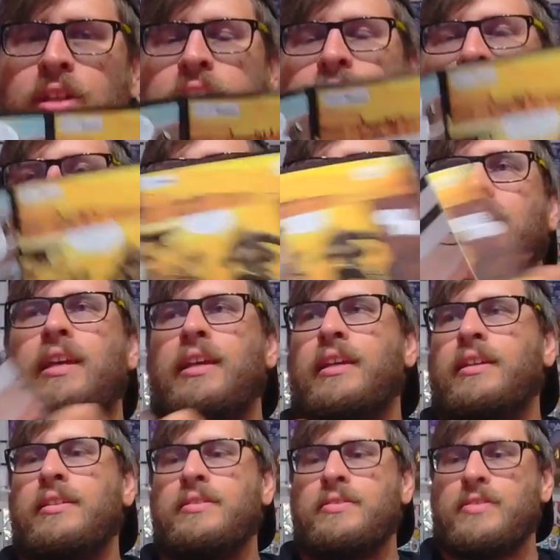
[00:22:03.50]
he
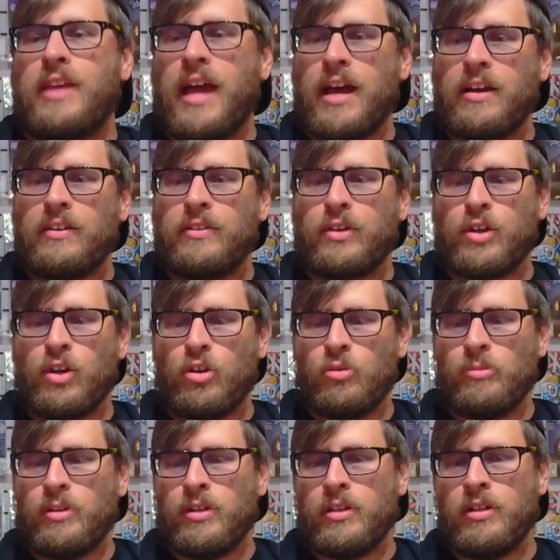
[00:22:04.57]
is out of the
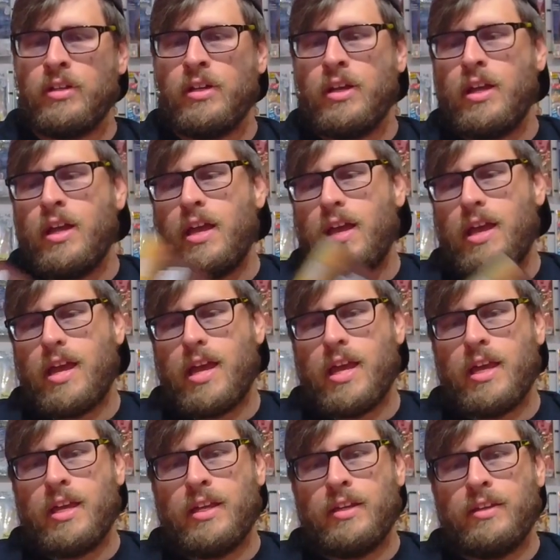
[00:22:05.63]
coma,
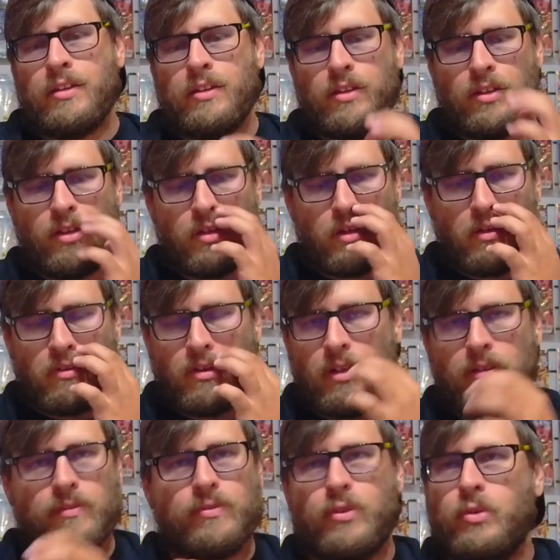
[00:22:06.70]
and, you know,
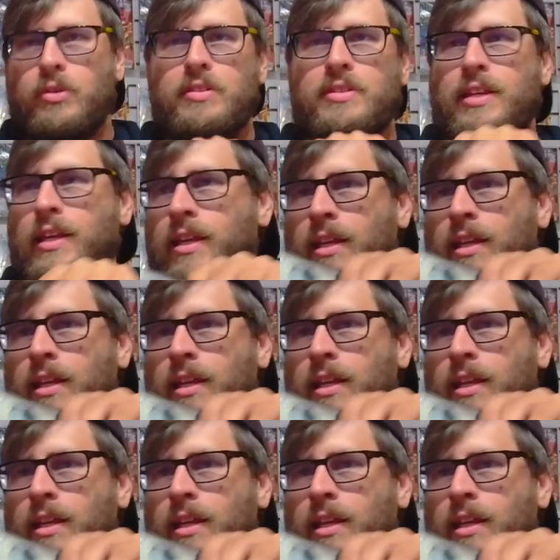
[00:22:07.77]
of course, like